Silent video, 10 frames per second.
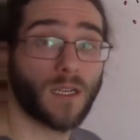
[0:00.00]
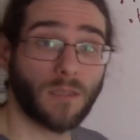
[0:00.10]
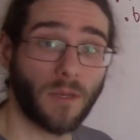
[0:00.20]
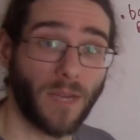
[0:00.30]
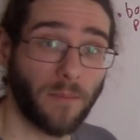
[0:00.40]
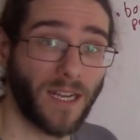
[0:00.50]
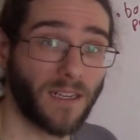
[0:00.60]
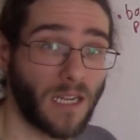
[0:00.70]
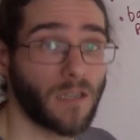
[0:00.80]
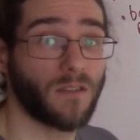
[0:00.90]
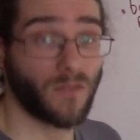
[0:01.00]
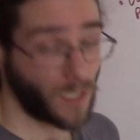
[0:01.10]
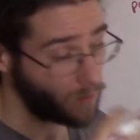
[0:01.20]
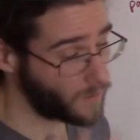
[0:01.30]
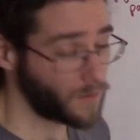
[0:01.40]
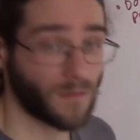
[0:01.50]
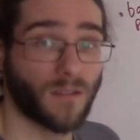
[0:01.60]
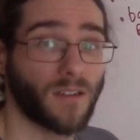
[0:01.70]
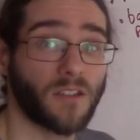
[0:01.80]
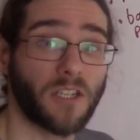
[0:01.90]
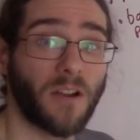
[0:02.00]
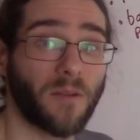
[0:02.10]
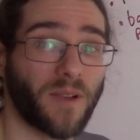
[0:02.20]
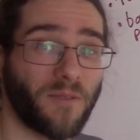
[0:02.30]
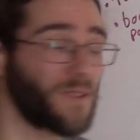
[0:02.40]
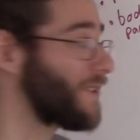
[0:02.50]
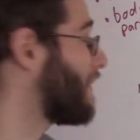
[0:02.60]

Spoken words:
to watch some of my meditation videos, I'll share a bit